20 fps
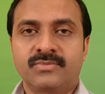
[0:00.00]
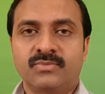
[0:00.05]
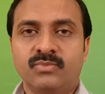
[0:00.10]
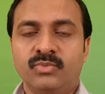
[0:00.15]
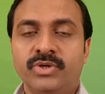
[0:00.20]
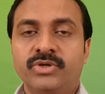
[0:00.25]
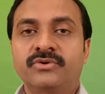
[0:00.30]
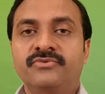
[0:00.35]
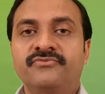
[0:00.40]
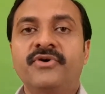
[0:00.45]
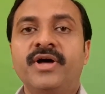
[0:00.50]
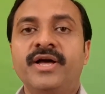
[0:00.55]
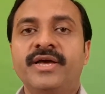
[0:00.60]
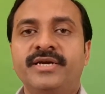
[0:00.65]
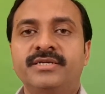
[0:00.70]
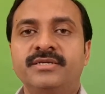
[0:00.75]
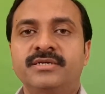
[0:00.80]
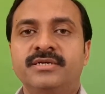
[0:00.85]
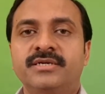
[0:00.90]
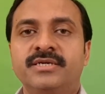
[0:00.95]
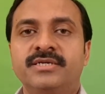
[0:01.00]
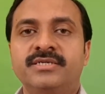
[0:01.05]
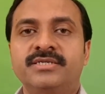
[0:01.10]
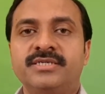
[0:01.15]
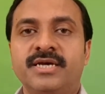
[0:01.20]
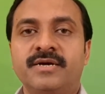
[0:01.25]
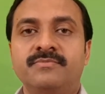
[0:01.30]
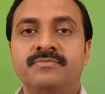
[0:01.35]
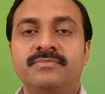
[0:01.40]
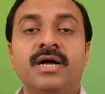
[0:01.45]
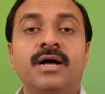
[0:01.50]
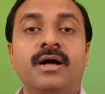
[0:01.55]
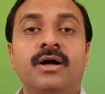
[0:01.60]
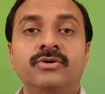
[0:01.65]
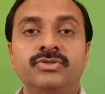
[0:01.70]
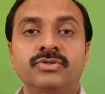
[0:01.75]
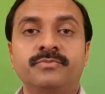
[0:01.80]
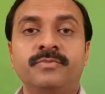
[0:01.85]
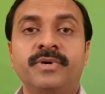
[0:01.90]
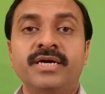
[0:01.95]
We could find some
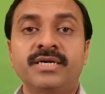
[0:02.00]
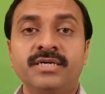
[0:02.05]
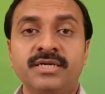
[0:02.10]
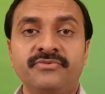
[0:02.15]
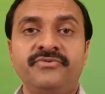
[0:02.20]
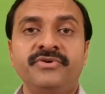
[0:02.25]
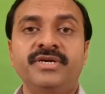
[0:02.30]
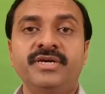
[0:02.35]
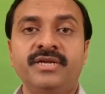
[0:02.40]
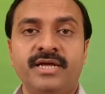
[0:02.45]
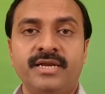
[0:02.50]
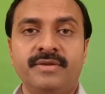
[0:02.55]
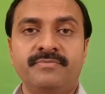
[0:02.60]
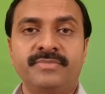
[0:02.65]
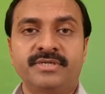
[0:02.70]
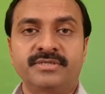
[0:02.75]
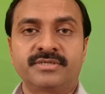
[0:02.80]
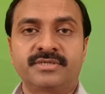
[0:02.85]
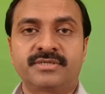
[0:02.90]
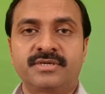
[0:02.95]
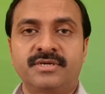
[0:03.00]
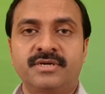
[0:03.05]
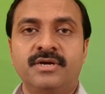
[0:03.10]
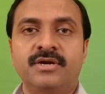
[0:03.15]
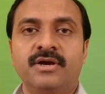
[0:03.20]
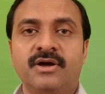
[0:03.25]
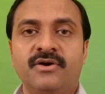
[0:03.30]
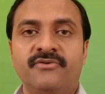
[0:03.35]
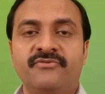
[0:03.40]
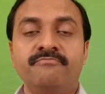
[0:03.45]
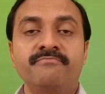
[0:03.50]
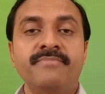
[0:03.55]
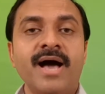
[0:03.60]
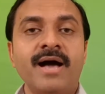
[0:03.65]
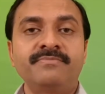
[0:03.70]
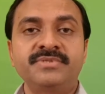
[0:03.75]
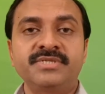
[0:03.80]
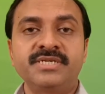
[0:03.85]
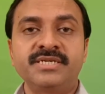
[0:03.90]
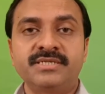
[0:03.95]
autobiographical elements of
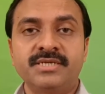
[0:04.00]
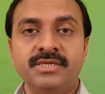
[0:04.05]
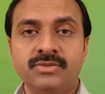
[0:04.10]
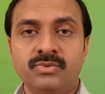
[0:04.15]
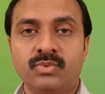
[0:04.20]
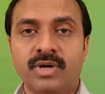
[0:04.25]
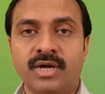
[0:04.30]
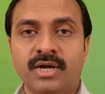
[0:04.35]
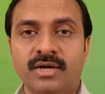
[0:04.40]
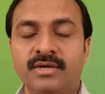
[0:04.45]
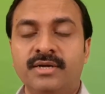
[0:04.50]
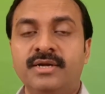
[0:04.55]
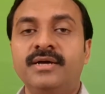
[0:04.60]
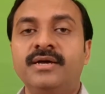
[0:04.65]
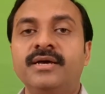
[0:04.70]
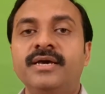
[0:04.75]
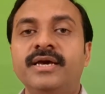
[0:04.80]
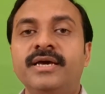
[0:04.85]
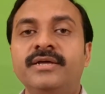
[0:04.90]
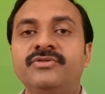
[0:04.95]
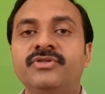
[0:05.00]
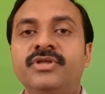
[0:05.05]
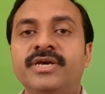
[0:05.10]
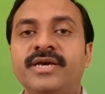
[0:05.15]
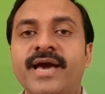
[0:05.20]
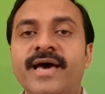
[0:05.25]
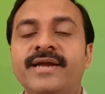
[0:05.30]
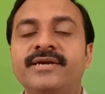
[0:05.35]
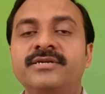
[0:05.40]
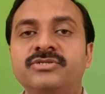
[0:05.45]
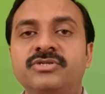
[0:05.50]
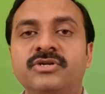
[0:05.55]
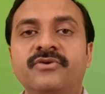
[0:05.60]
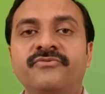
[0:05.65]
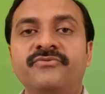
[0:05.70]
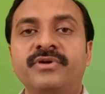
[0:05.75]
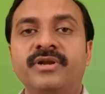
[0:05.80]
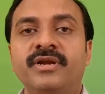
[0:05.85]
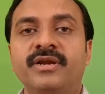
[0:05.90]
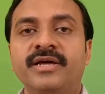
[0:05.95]
Bapsi Sidhwa in the character
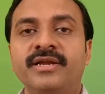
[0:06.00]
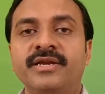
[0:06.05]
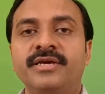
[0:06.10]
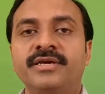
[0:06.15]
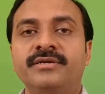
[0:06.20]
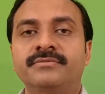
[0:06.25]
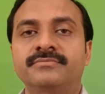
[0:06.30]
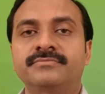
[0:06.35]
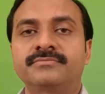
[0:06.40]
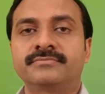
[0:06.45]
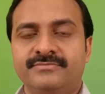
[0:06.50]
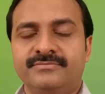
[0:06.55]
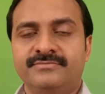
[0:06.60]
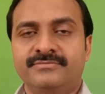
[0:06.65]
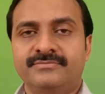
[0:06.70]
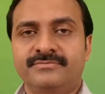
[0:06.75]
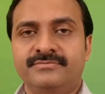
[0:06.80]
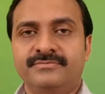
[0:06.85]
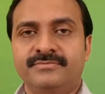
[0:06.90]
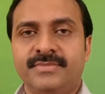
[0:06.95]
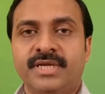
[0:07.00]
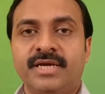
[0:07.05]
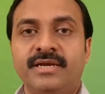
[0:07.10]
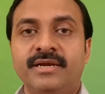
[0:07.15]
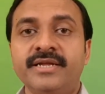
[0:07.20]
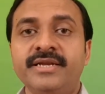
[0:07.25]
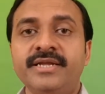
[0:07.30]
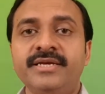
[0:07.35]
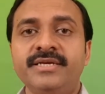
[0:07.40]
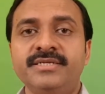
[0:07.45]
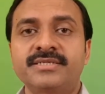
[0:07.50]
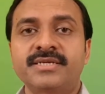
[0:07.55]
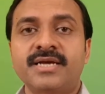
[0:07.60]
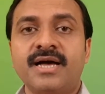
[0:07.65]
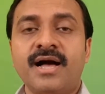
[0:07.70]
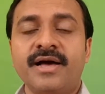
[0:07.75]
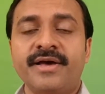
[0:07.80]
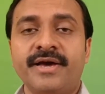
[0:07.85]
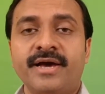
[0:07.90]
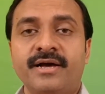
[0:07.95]
of Lenny. Lenny's
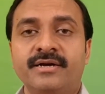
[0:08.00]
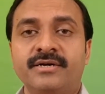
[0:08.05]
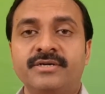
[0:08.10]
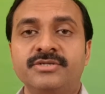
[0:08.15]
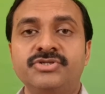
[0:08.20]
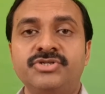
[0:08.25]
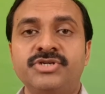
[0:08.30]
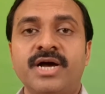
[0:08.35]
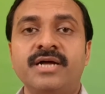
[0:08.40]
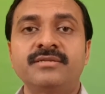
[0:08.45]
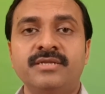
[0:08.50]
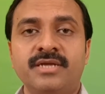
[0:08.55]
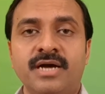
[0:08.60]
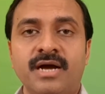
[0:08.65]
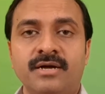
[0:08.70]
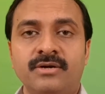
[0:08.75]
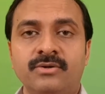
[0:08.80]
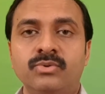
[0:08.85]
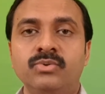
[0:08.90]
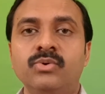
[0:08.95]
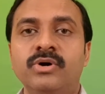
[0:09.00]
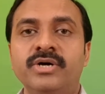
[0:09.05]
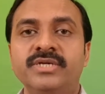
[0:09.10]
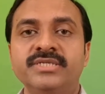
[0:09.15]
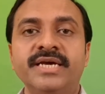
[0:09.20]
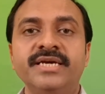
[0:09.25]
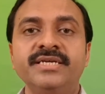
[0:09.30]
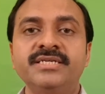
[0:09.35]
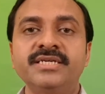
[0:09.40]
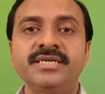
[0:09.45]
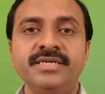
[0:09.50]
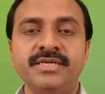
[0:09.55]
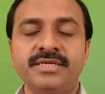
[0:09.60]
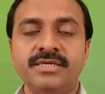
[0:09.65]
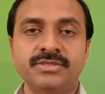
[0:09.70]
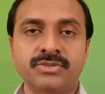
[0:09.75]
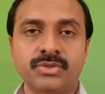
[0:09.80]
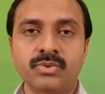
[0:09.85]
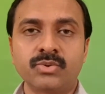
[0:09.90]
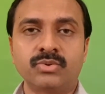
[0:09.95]
ayah, Shanta, who was 18
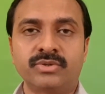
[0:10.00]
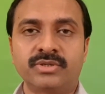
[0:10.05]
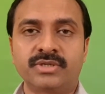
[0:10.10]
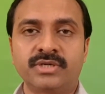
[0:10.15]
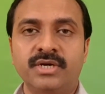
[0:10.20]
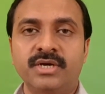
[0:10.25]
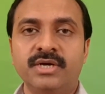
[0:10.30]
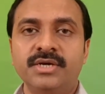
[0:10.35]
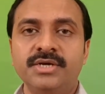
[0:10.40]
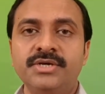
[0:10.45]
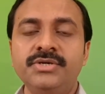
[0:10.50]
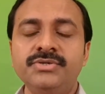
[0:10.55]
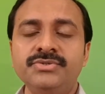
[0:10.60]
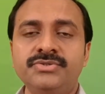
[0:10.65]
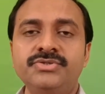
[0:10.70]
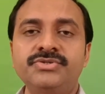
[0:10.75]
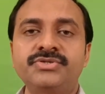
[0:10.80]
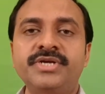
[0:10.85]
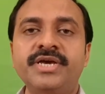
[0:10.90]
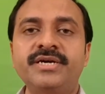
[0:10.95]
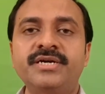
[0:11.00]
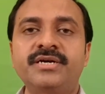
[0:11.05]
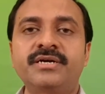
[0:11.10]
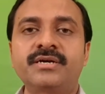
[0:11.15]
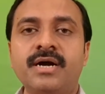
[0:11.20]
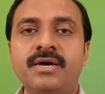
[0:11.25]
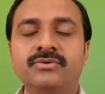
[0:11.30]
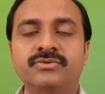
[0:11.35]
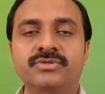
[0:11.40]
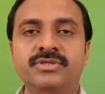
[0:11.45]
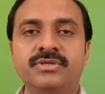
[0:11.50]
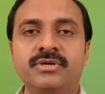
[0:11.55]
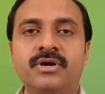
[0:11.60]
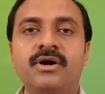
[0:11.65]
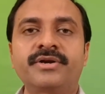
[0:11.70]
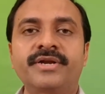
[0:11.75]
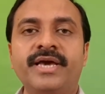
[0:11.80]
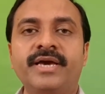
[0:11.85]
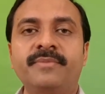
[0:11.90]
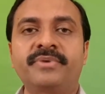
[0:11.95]
years old, used to take her out
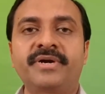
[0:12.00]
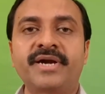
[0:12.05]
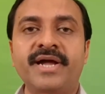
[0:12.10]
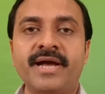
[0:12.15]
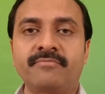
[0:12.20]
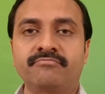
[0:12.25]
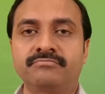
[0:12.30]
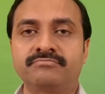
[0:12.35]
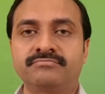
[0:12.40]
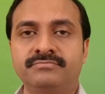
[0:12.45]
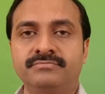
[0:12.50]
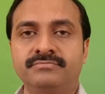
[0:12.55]
on a pram.